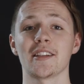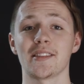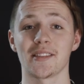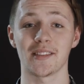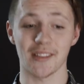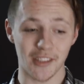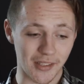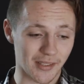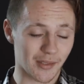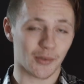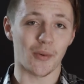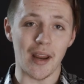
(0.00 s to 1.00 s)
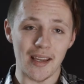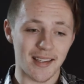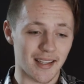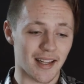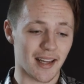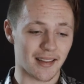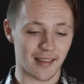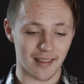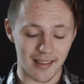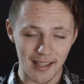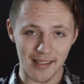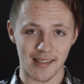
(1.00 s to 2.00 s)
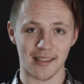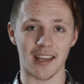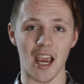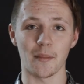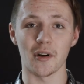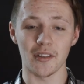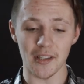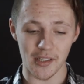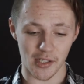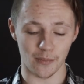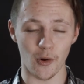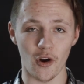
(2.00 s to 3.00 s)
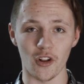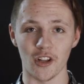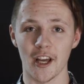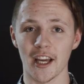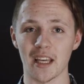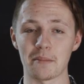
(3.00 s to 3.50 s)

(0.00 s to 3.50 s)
It's just crazy that this camera, this small,